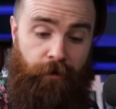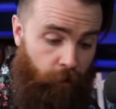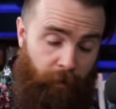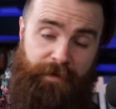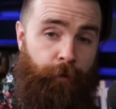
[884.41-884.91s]

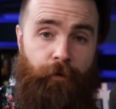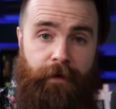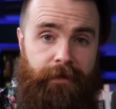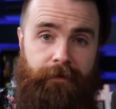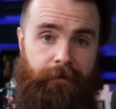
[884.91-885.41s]
No one's
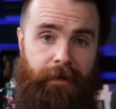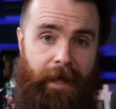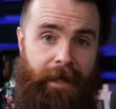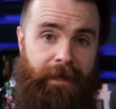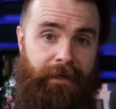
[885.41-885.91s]
perfect,
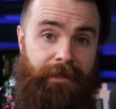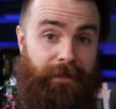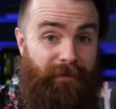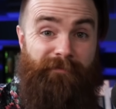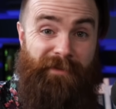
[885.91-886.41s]
and
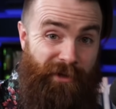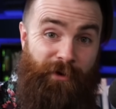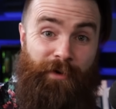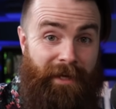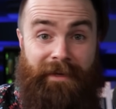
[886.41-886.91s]

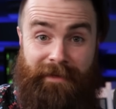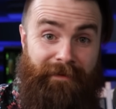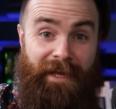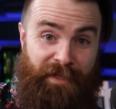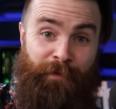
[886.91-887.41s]
you
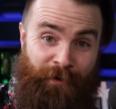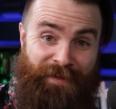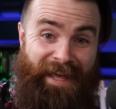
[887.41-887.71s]
can expose